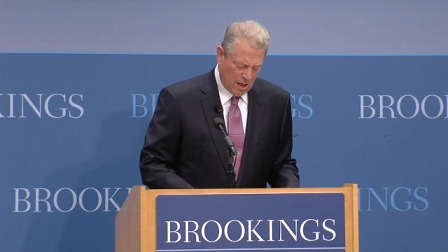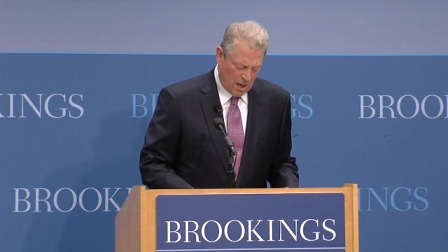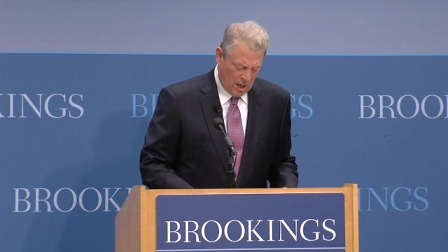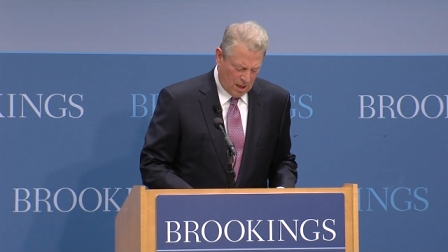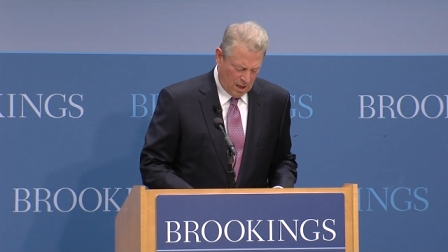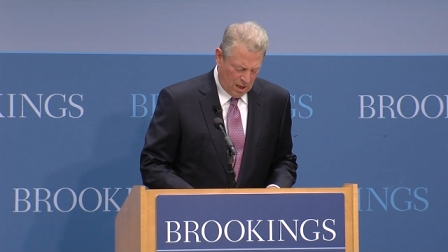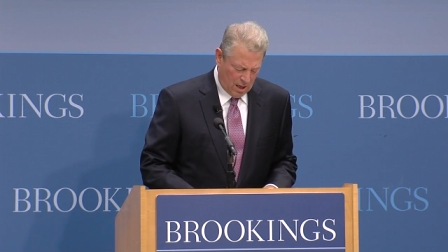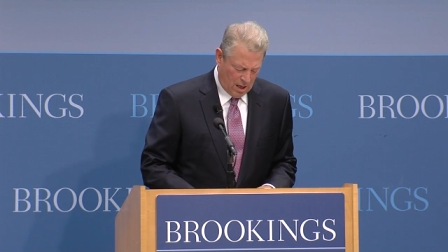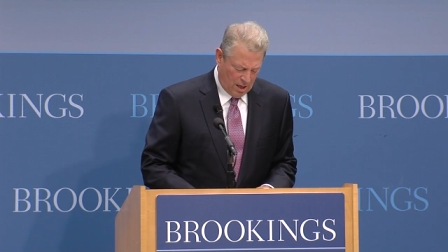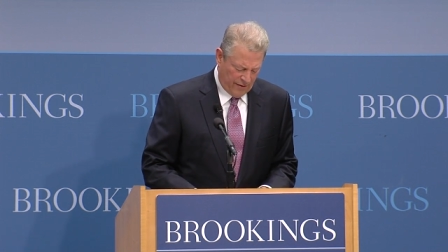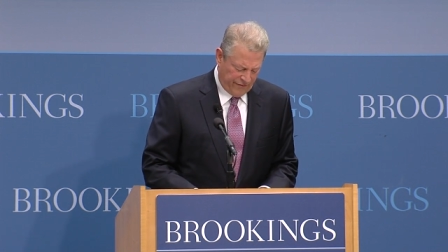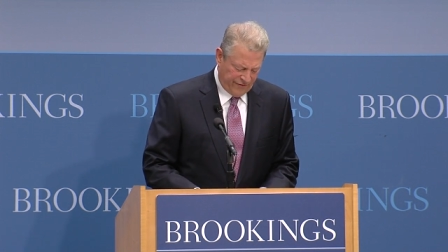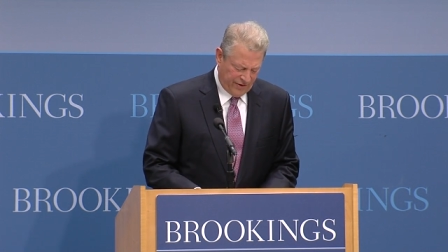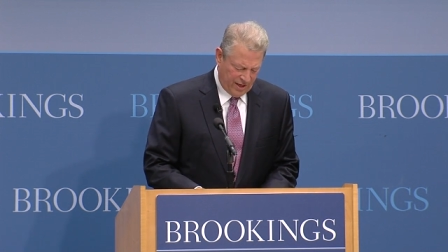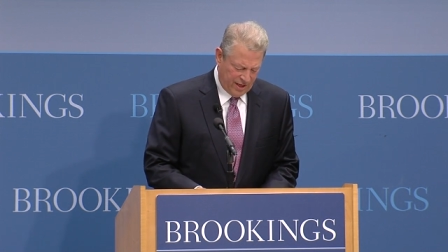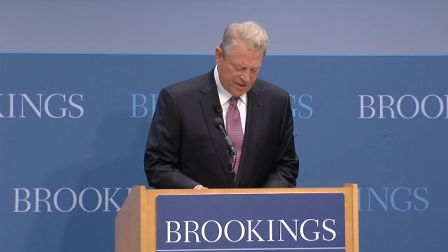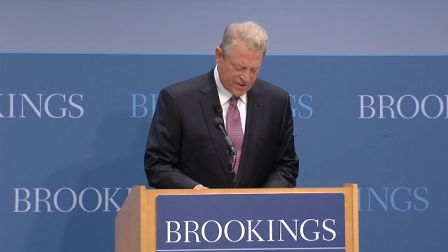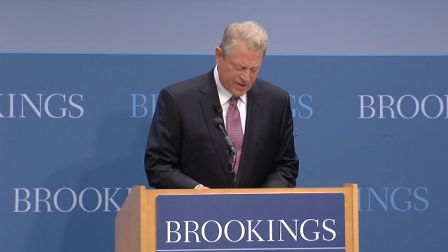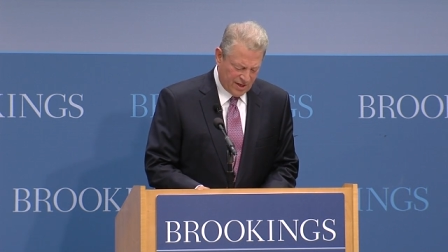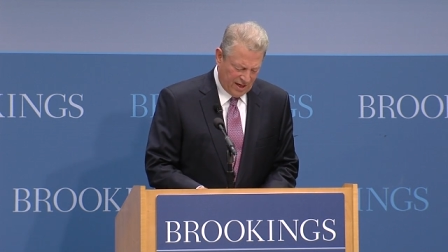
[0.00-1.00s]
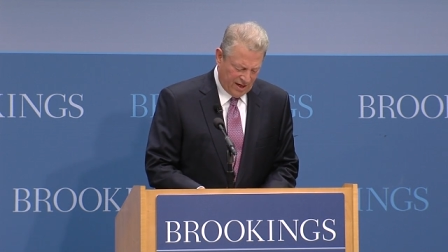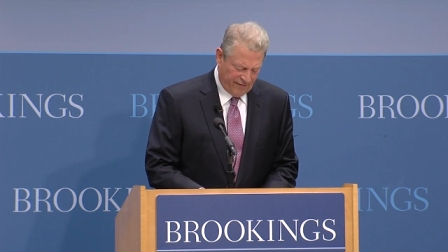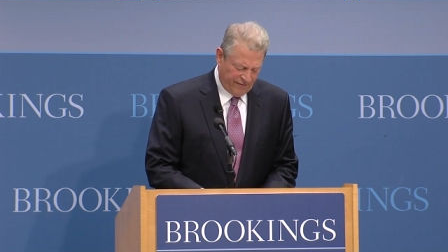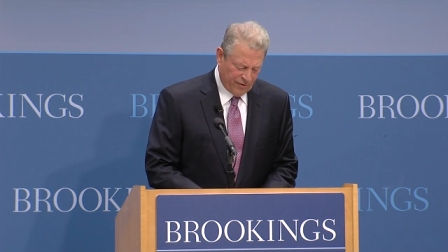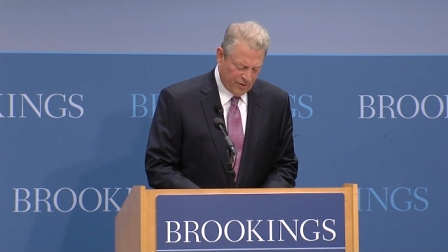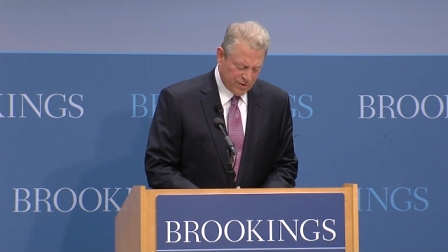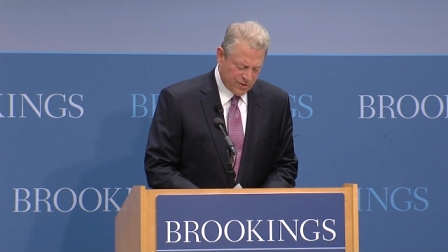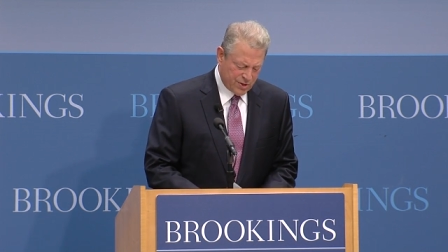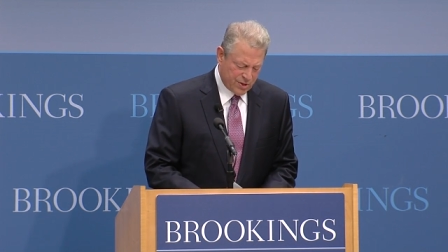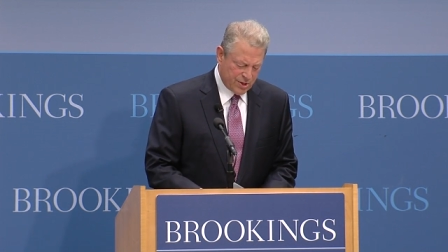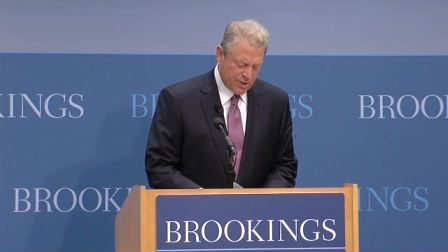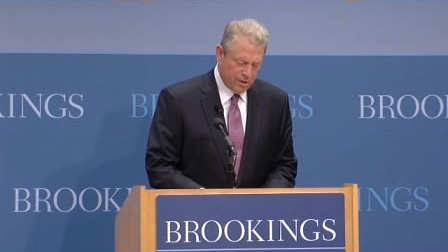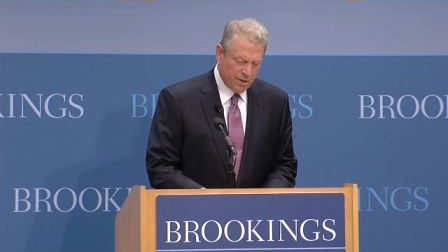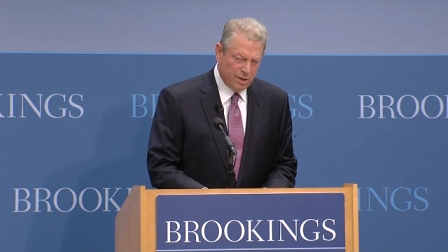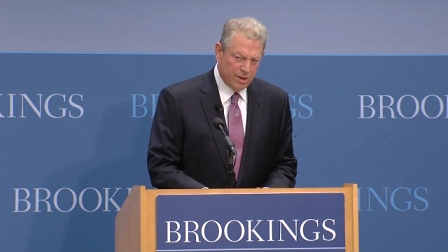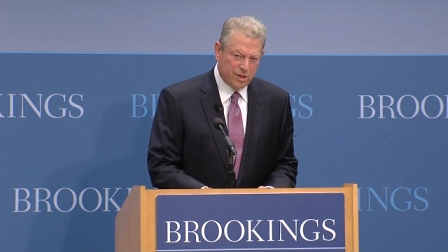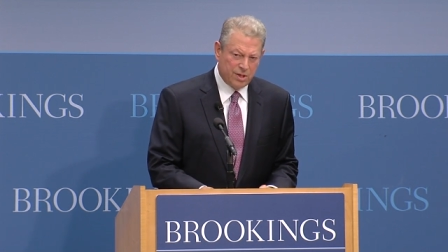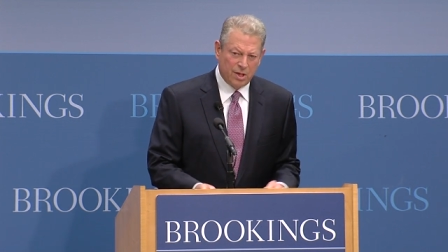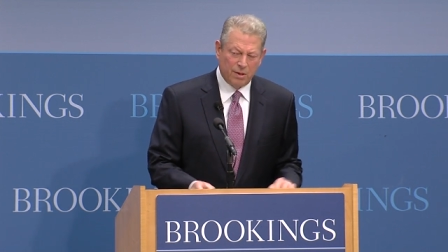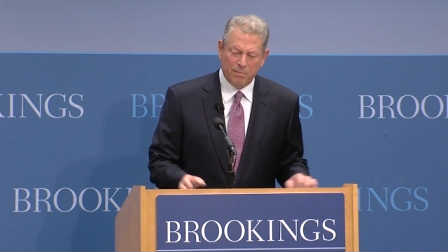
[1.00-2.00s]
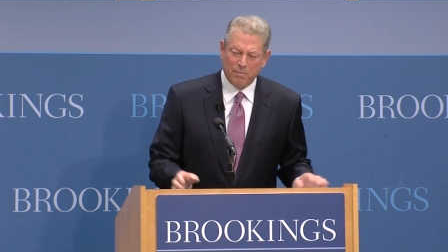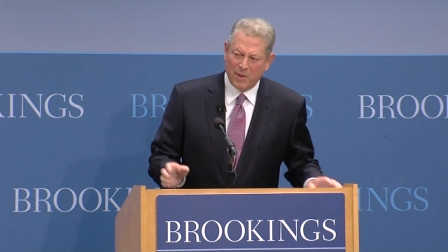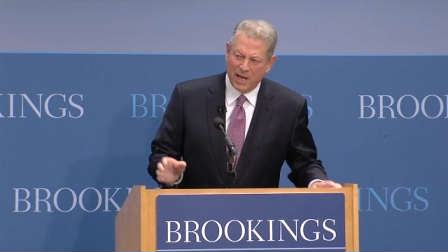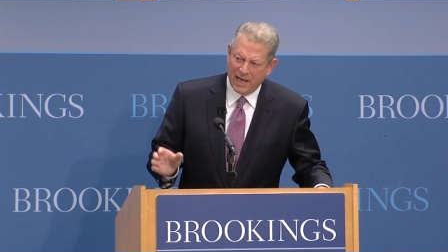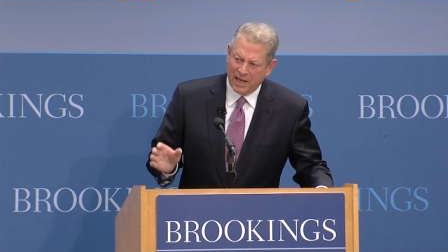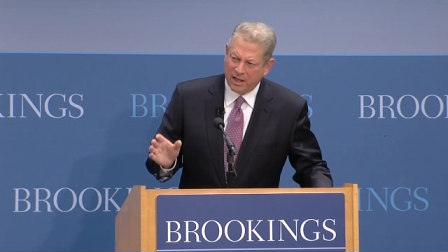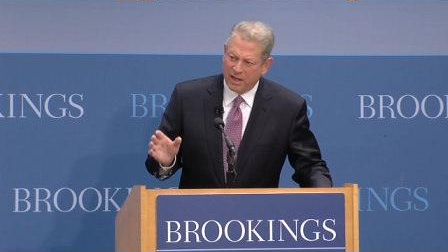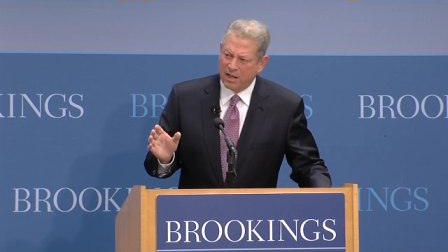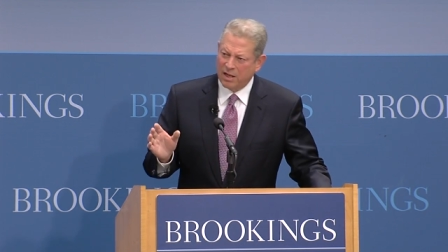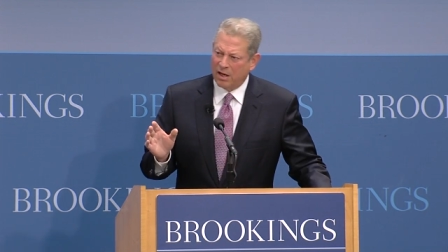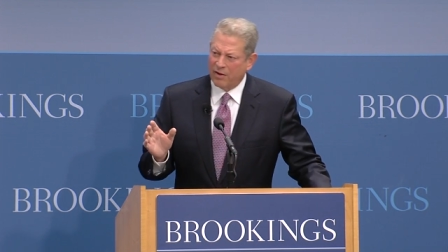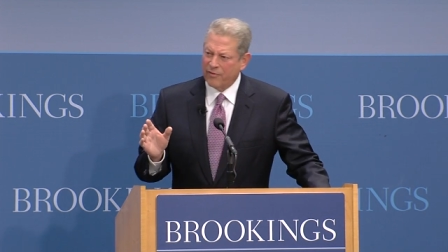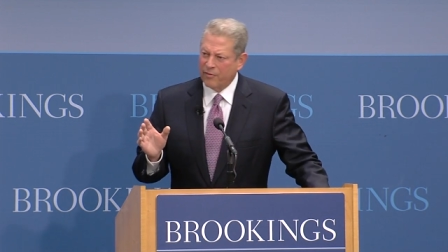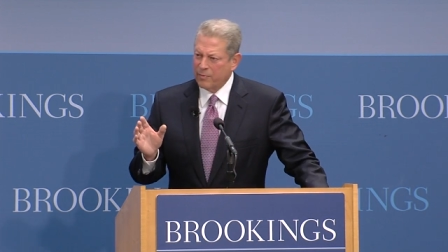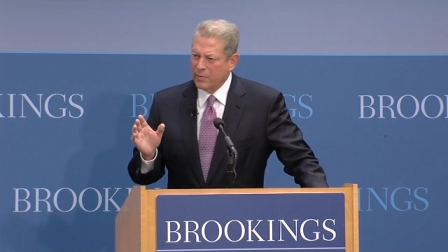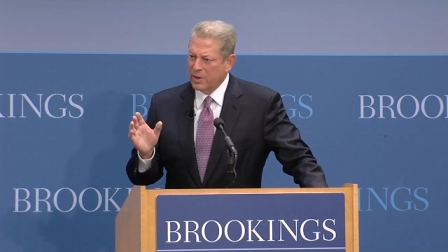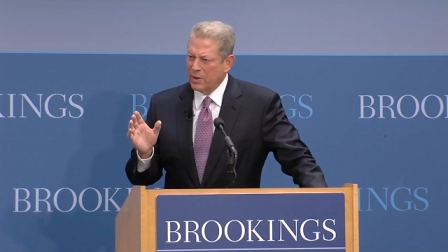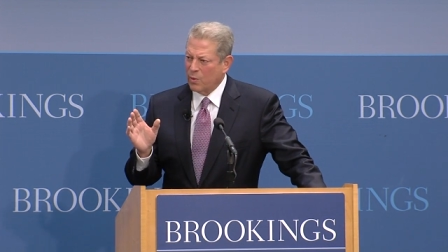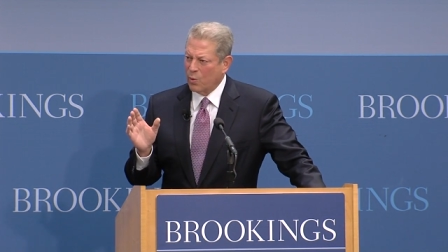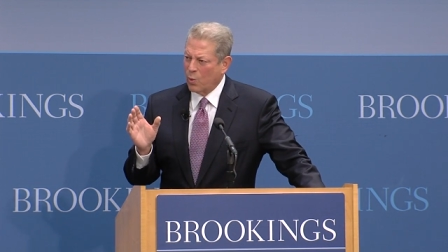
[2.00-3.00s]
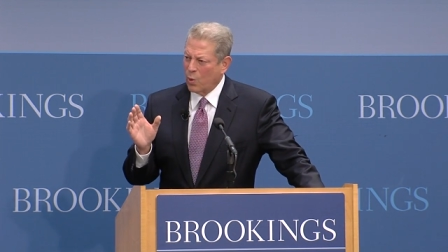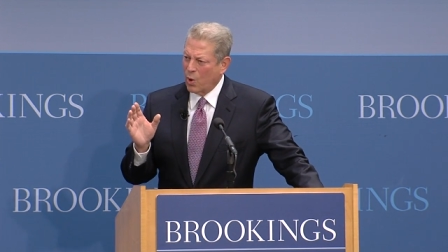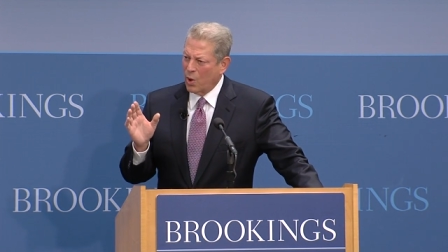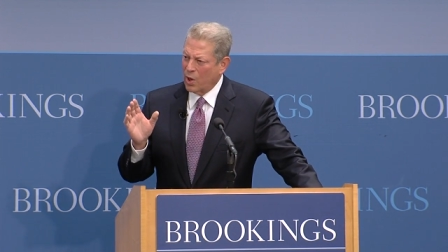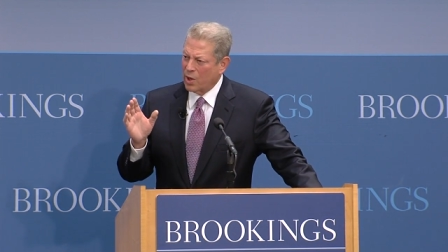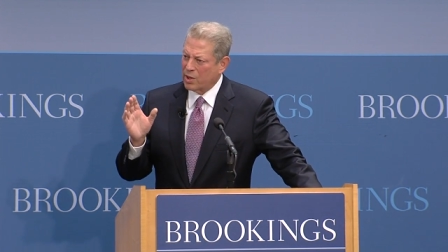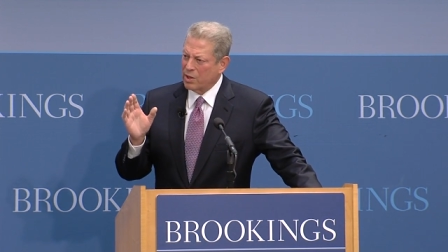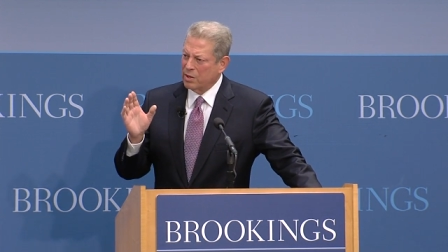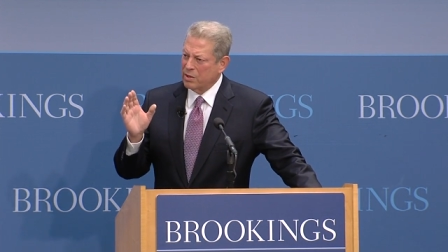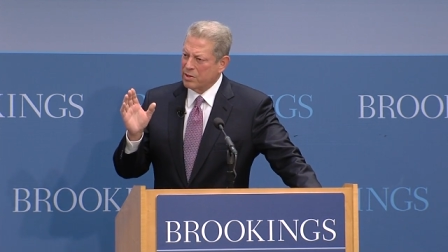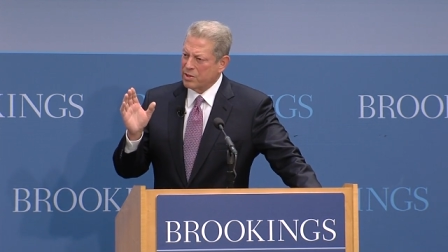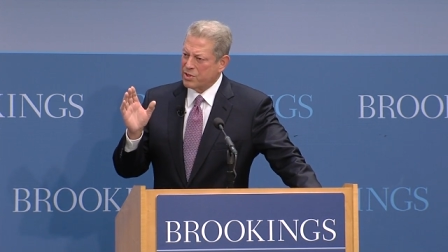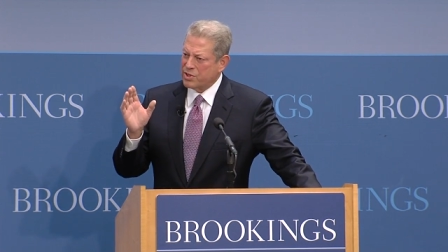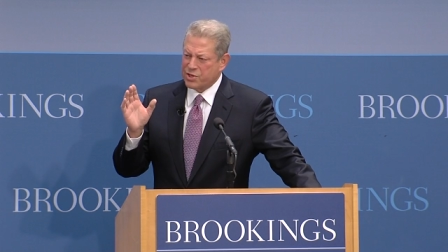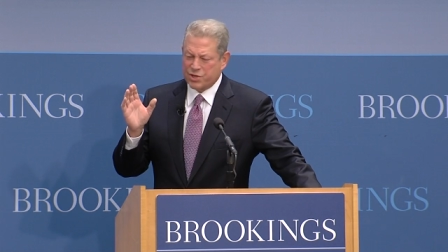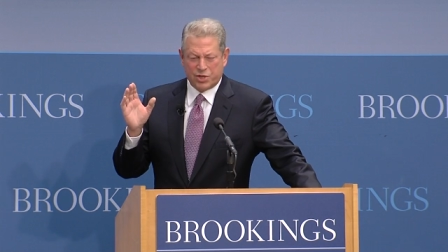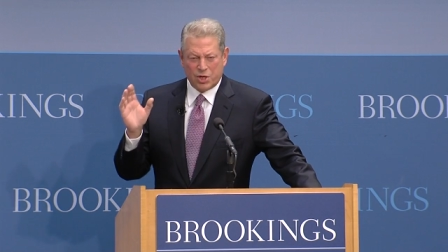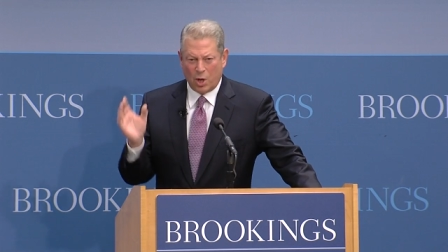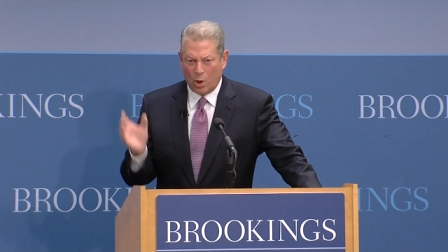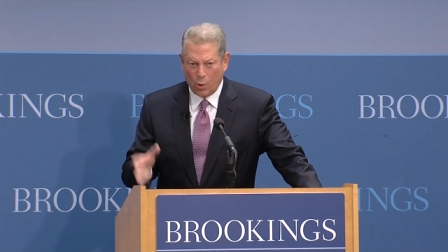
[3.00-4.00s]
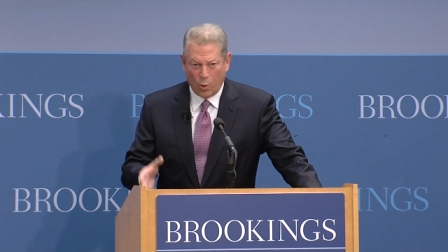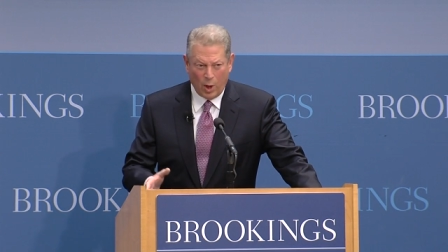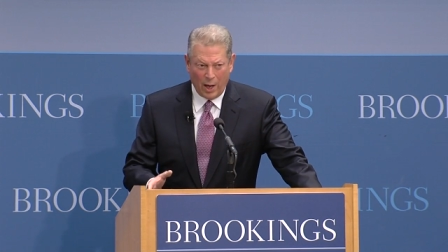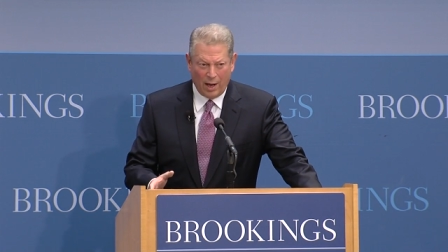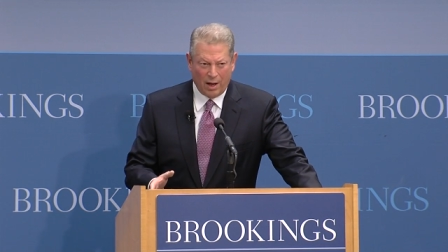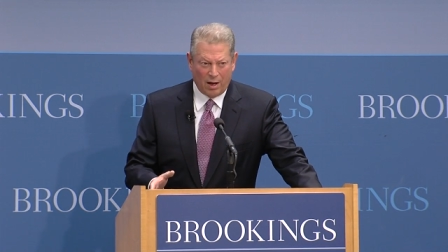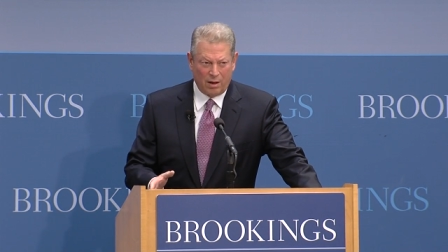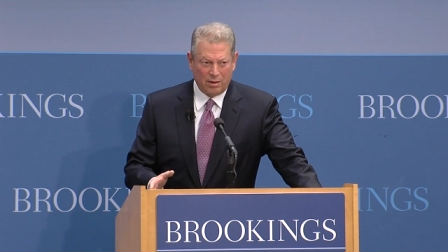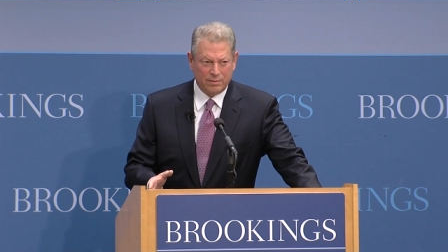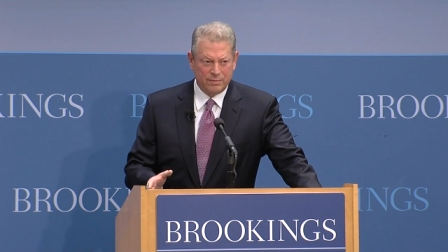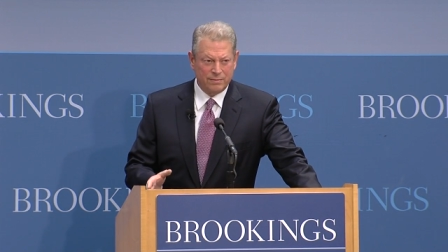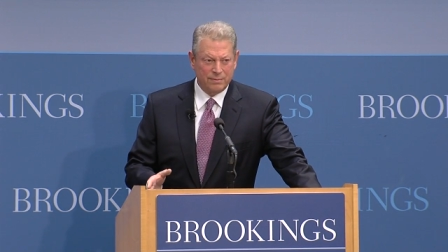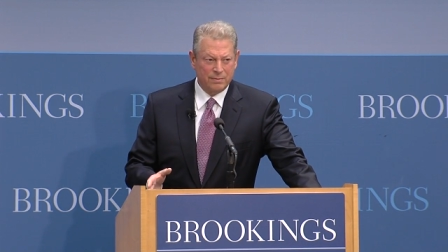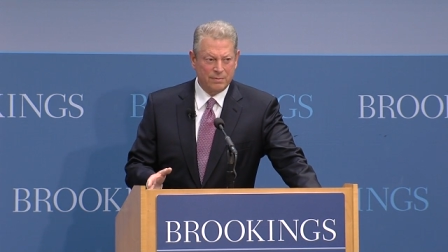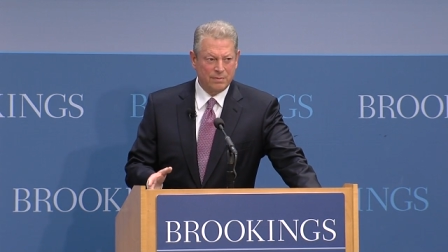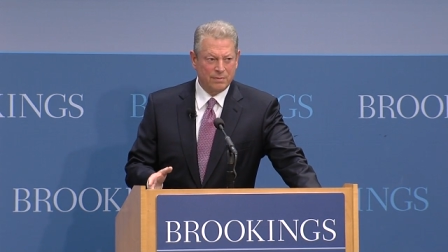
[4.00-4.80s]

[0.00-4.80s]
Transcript: uh, of these efforts to make government work so well